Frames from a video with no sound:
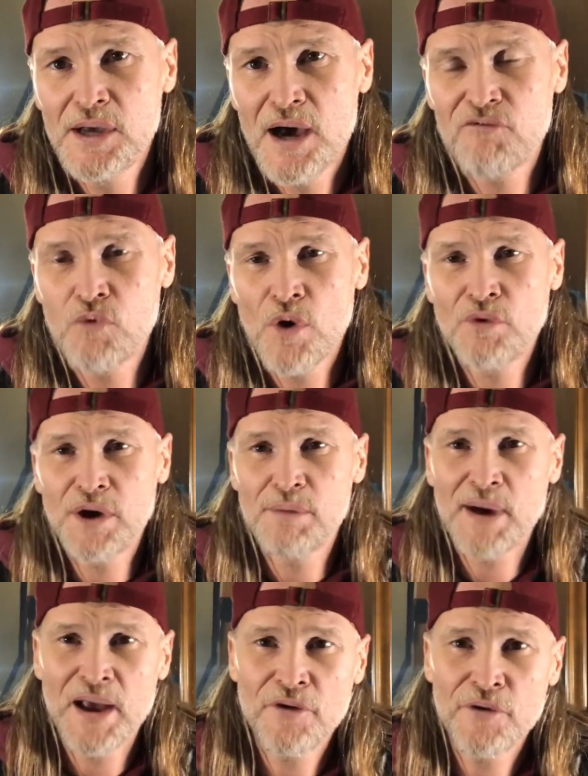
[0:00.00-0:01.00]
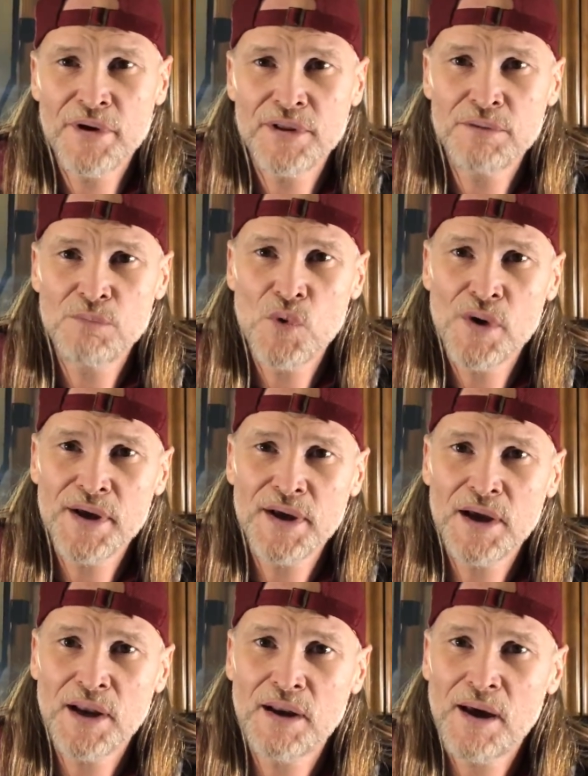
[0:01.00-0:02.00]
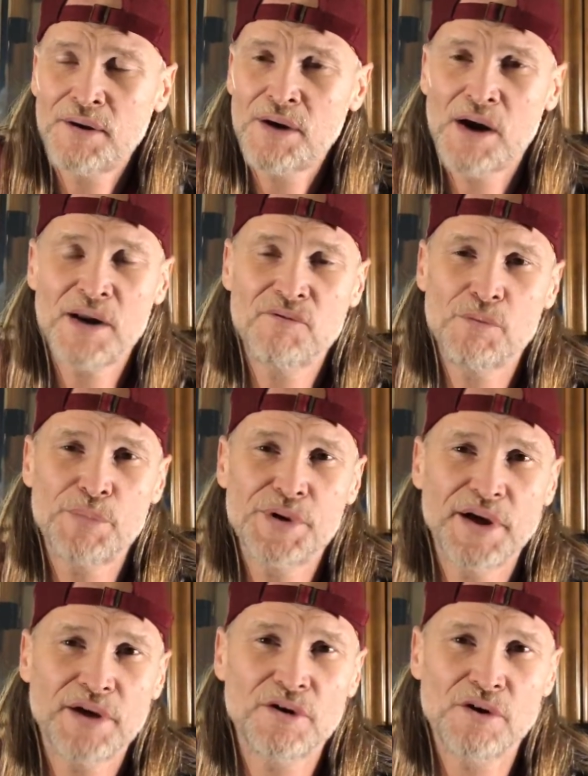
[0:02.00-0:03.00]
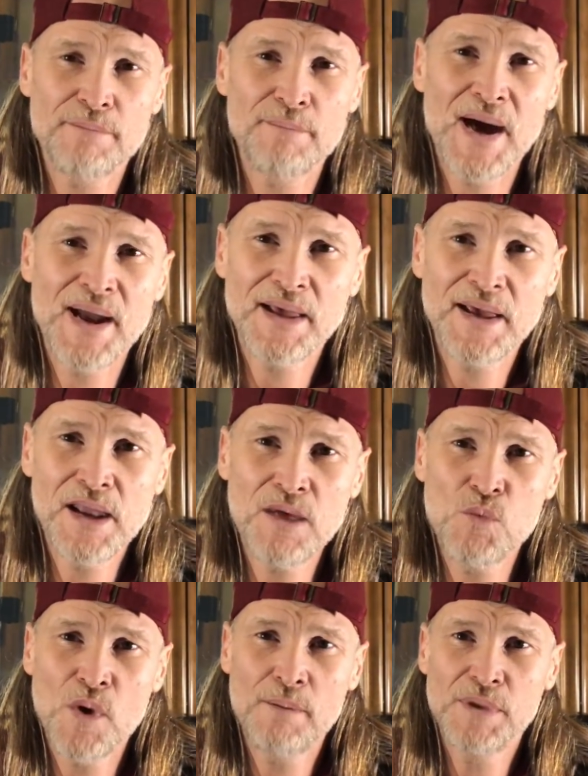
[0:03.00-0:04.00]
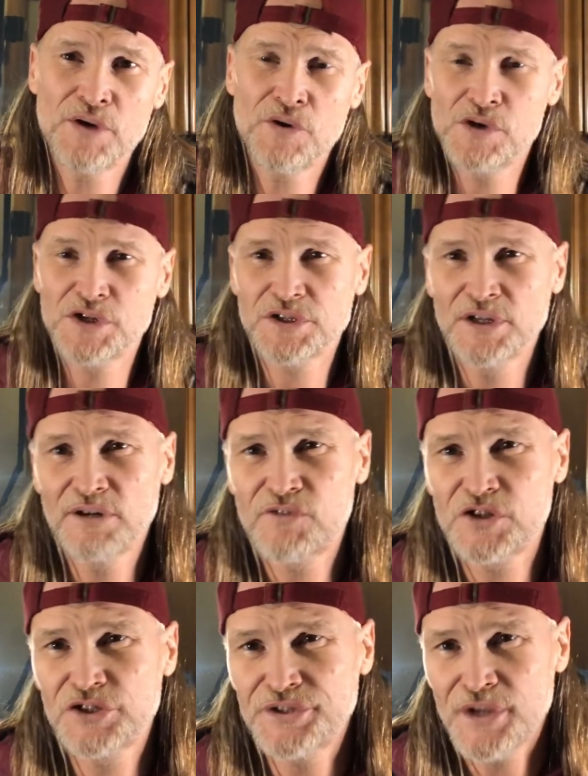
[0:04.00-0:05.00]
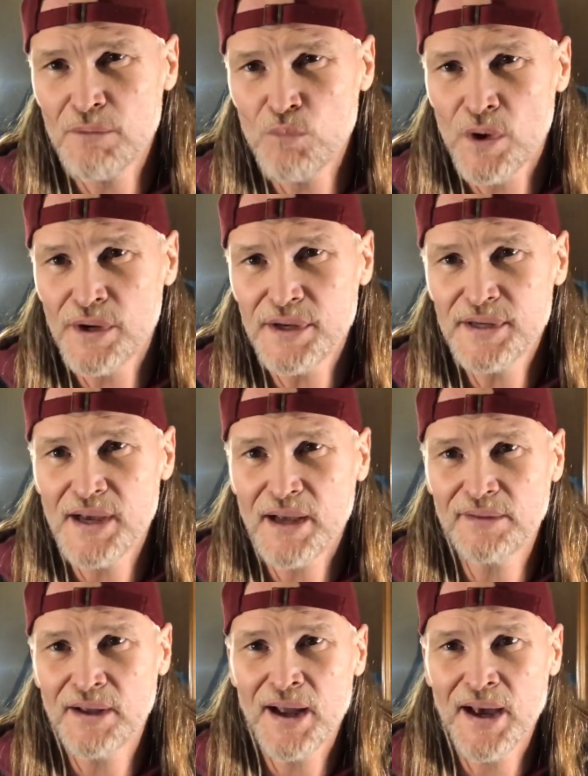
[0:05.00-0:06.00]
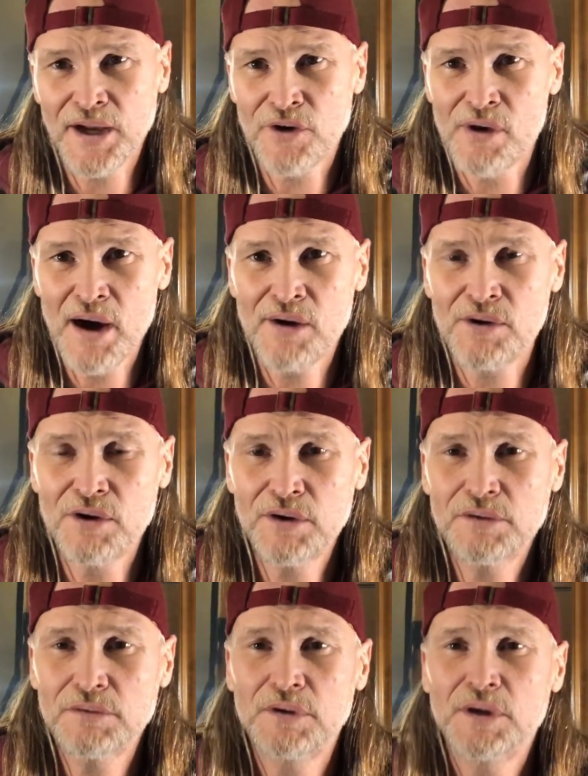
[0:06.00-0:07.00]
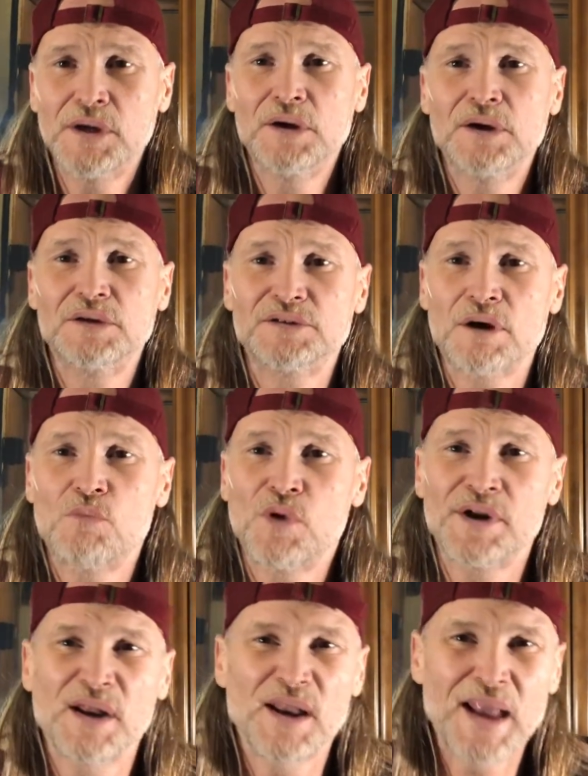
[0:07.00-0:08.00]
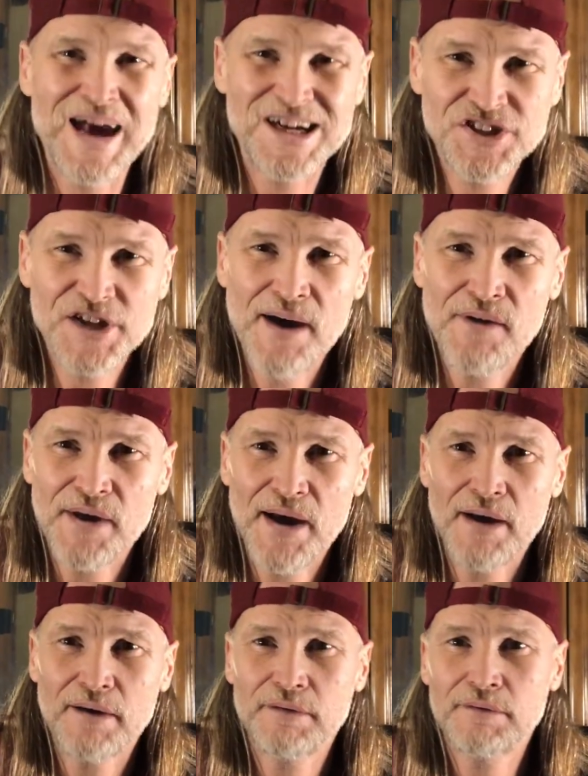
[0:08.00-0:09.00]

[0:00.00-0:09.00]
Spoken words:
I've woke up angry in the morning and not even particularly mad at anyone, but you just look for someone to take that anger out on, someone to lash out at